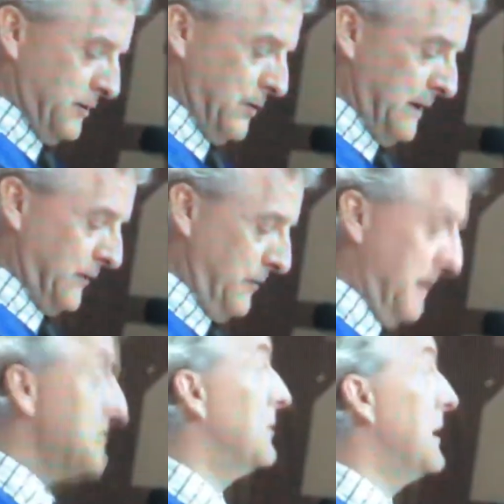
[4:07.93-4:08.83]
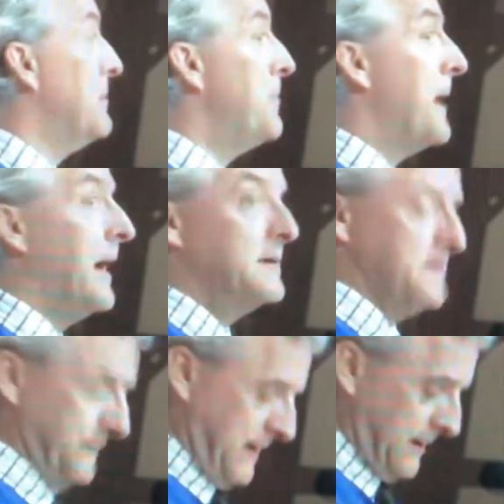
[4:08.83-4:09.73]
transformational impacts
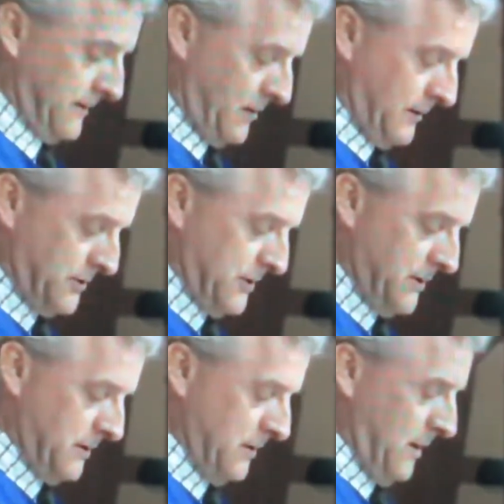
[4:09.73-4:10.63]
of technology